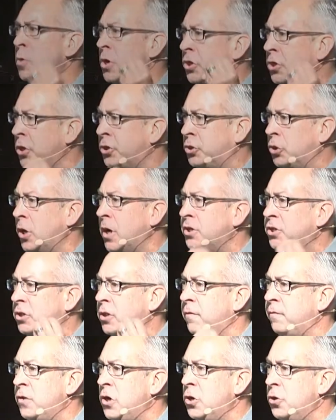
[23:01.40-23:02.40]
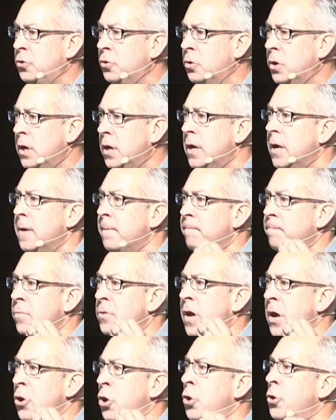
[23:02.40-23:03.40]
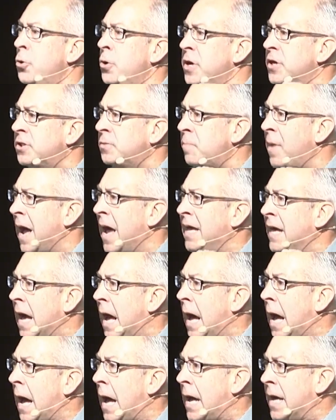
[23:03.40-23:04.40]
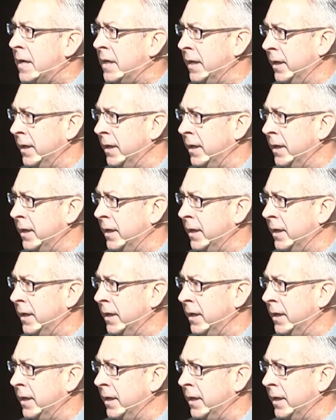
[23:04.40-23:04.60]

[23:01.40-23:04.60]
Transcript: the trust of you, then who is my God?